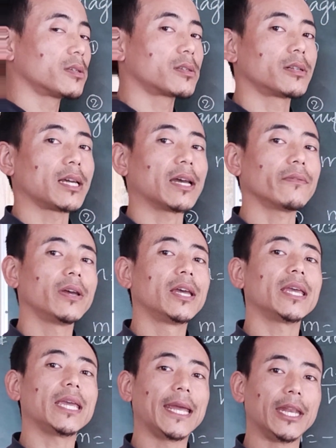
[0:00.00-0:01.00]
does not have
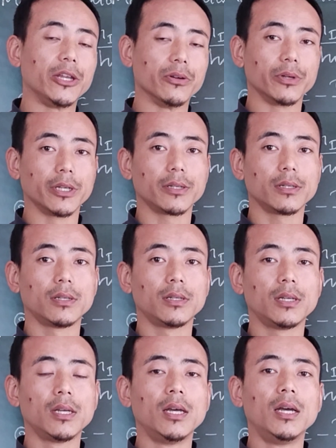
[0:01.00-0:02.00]
any unit.
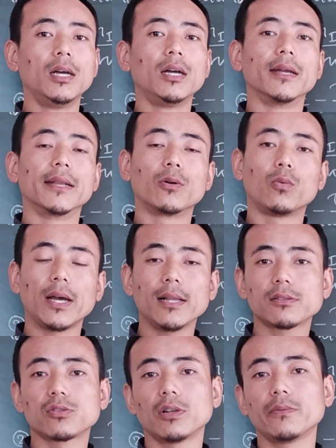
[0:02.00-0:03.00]
Now
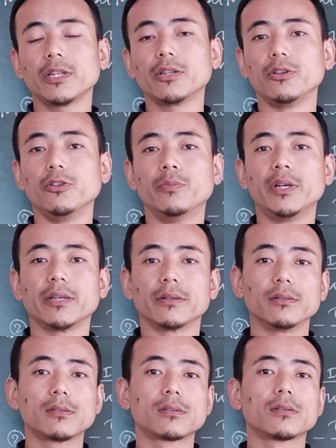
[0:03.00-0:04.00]
while solving the
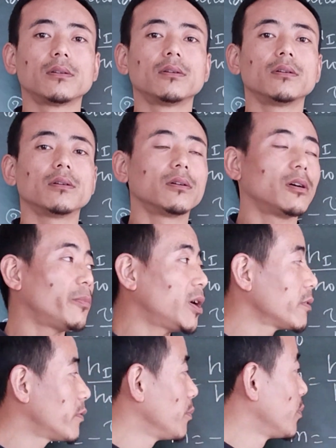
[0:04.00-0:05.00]
numericals,
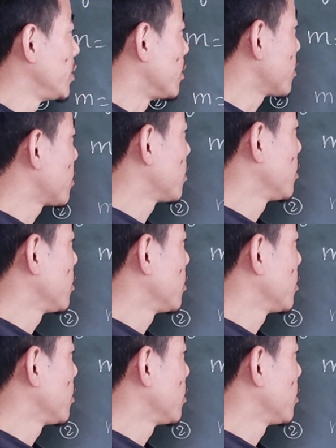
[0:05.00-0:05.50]
apart from this,